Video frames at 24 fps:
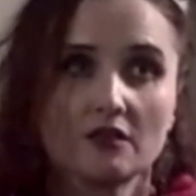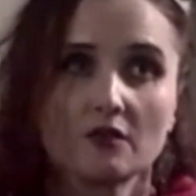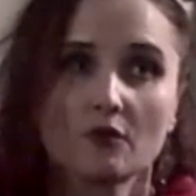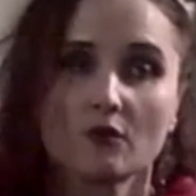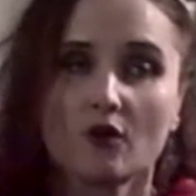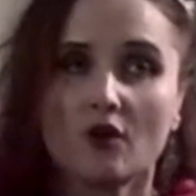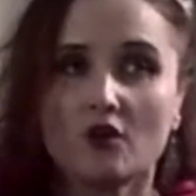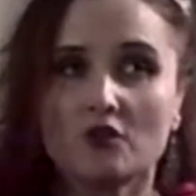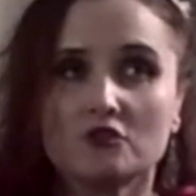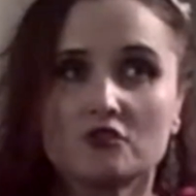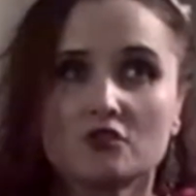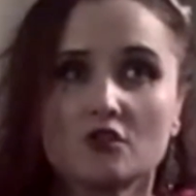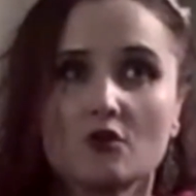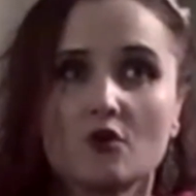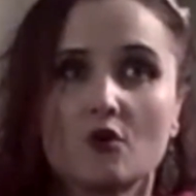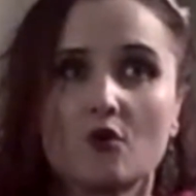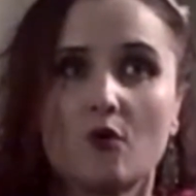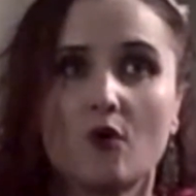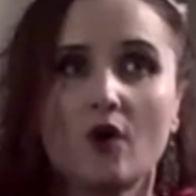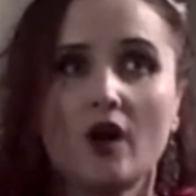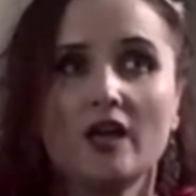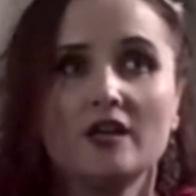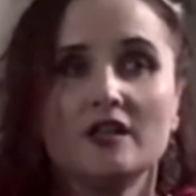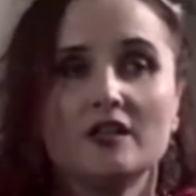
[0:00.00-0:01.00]
And there were also
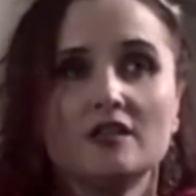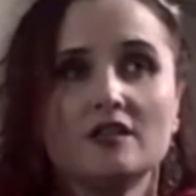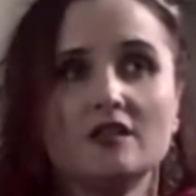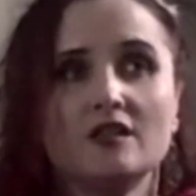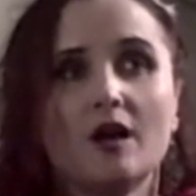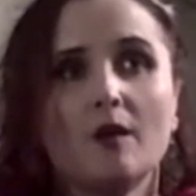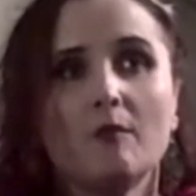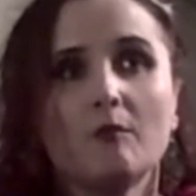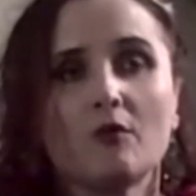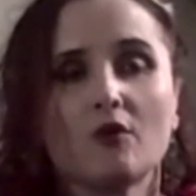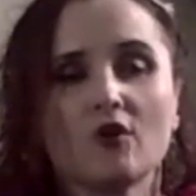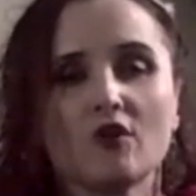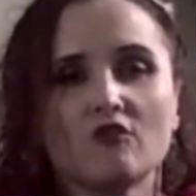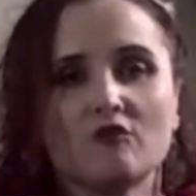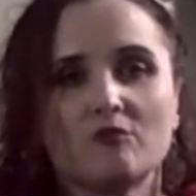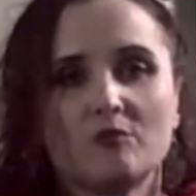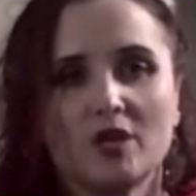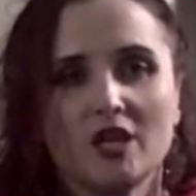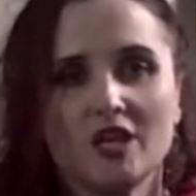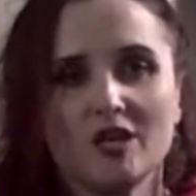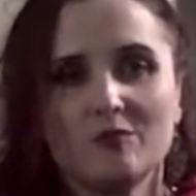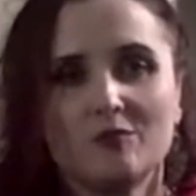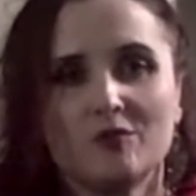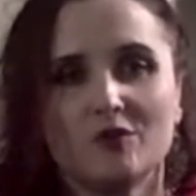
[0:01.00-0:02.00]
quite a number of
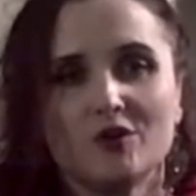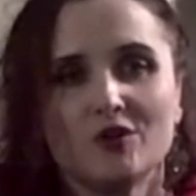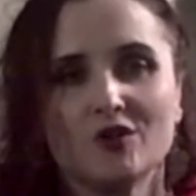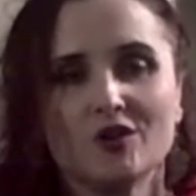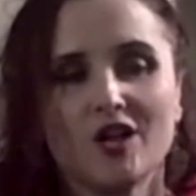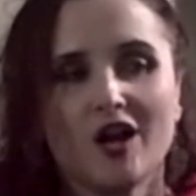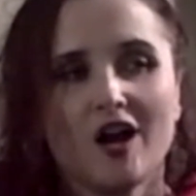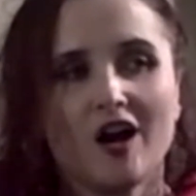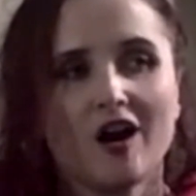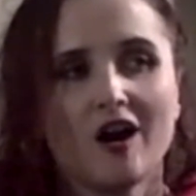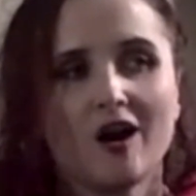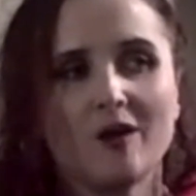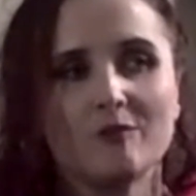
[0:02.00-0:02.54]
people